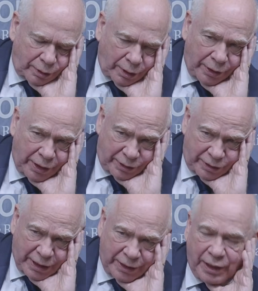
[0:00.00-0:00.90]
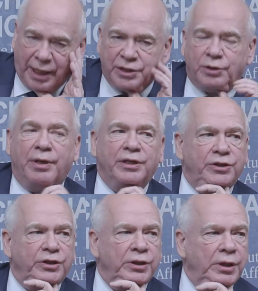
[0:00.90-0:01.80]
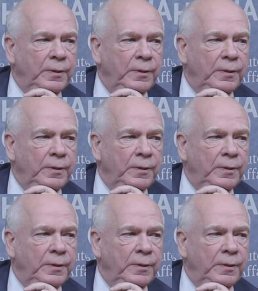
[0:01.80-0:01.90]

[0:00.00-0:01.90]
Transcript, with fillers: I think just taking the last question.